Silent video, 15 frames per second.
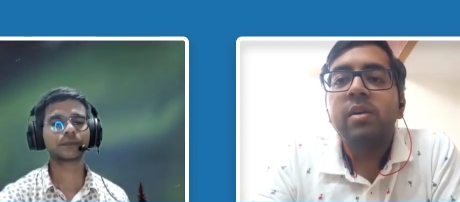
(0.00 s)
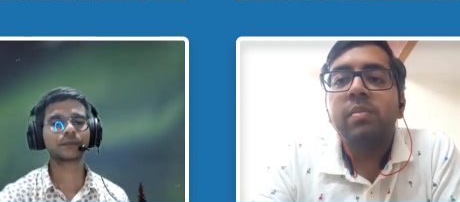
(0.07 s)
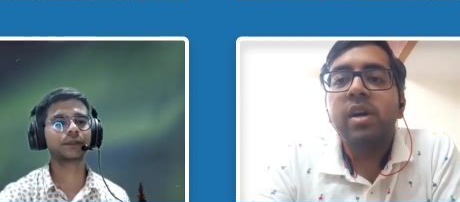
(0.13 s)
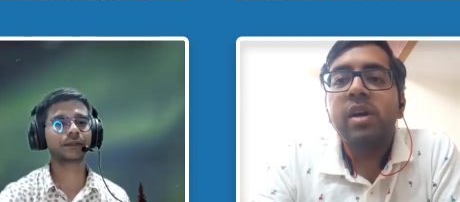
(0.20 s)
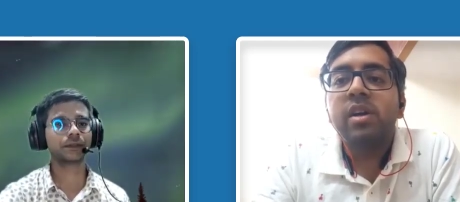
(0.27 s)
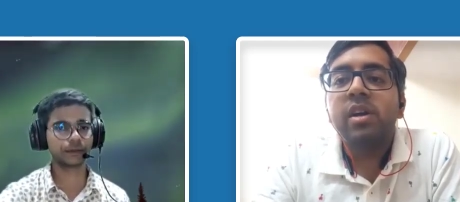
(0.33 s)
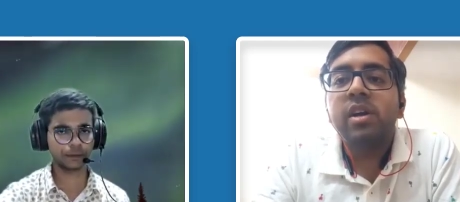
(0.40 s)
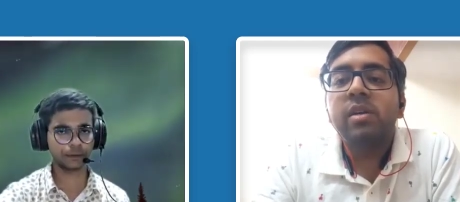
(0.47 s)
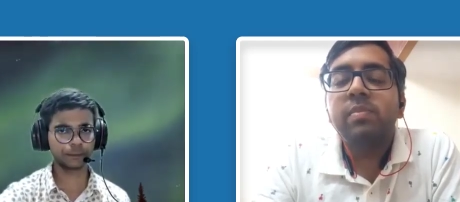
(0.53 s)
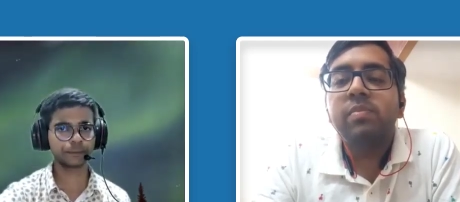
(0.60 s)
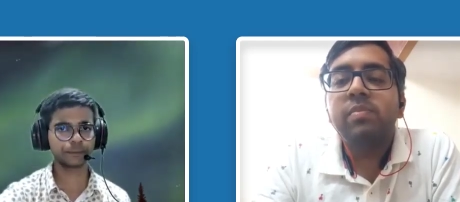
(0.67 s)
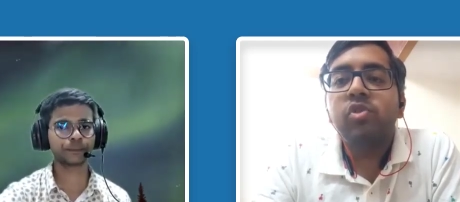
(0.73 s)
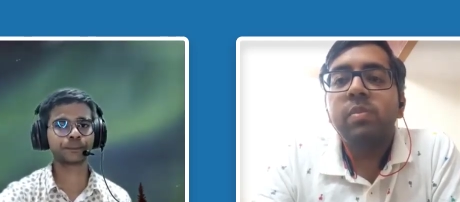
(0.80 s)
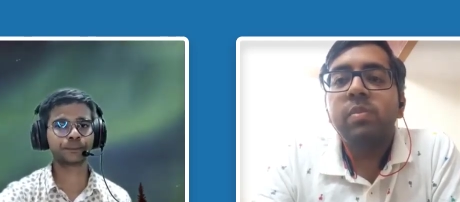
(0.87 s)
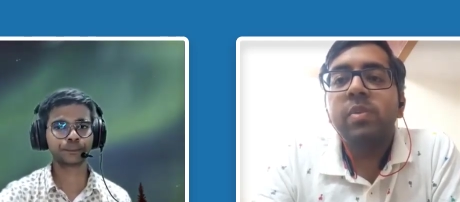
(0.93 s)
Speaker 1: But it
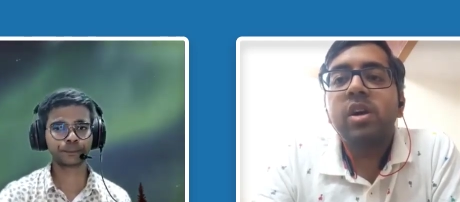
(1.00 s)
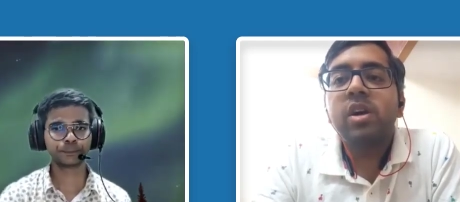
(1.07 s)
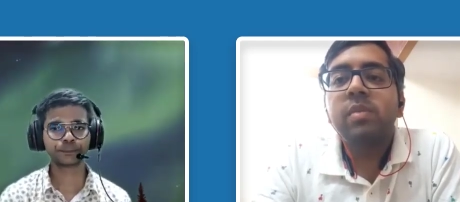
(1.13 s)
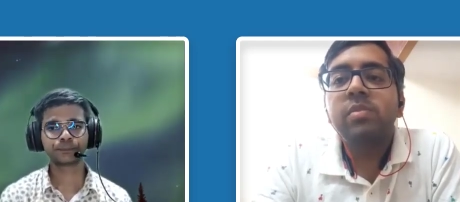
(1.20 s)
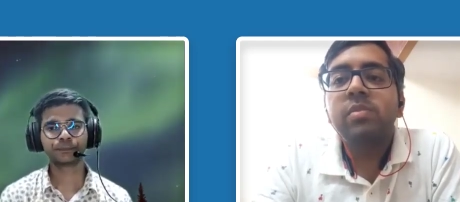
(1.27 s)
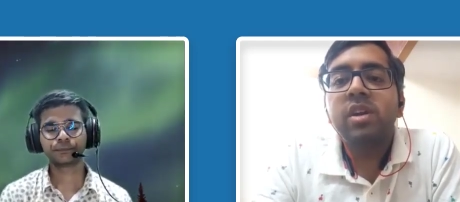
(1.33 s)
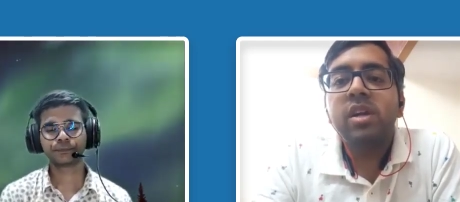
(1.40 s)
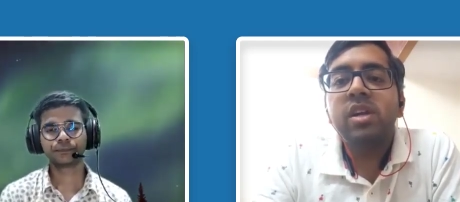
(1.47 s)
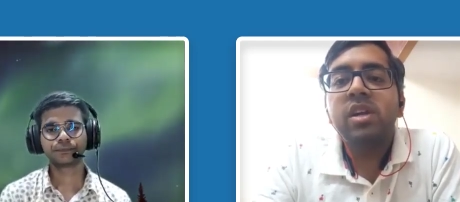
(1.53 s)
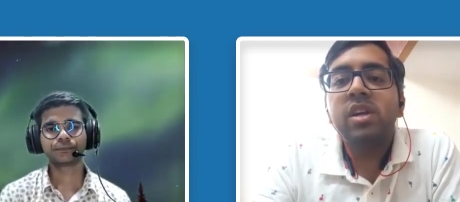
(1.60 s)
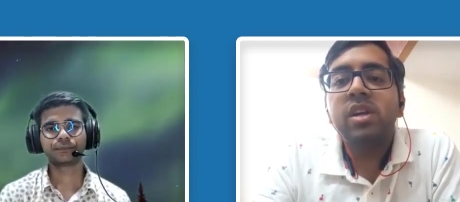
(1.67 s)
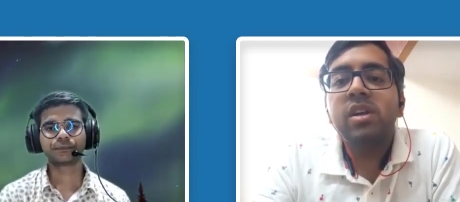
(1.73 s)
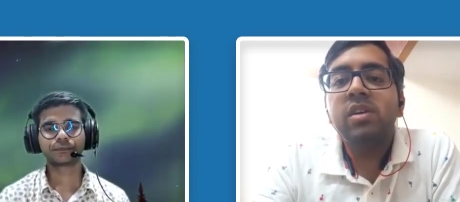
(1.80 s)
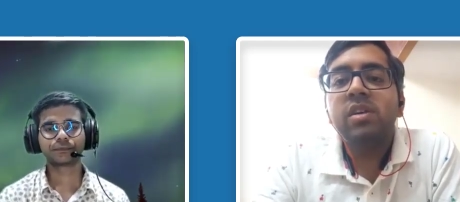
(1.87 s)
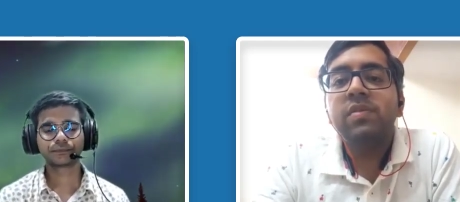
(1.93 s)
would become
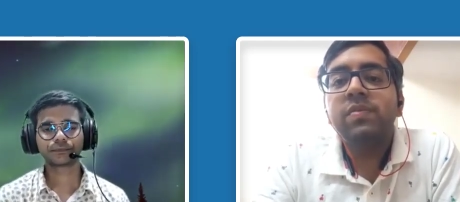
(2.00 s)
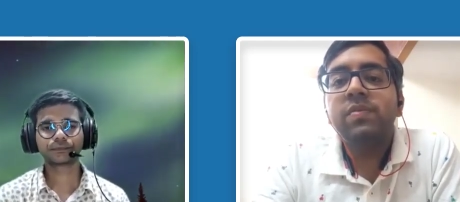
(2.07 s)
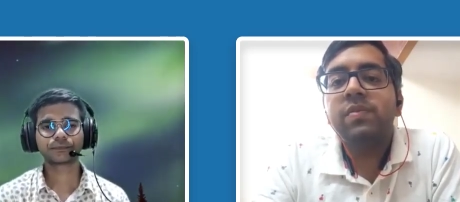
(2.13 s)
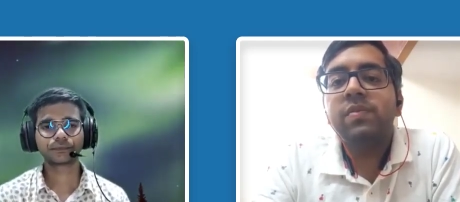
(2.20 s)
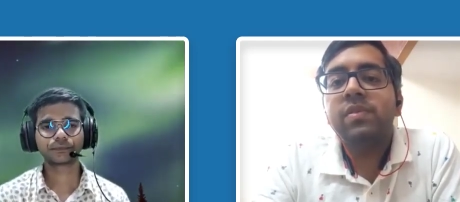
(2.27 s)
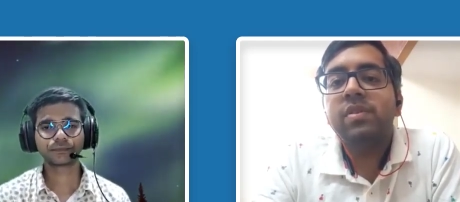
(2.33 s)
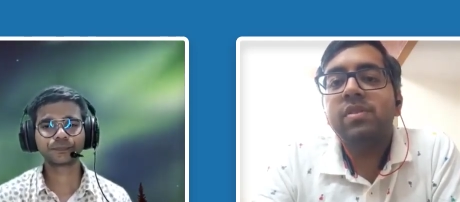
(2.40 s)
tricky if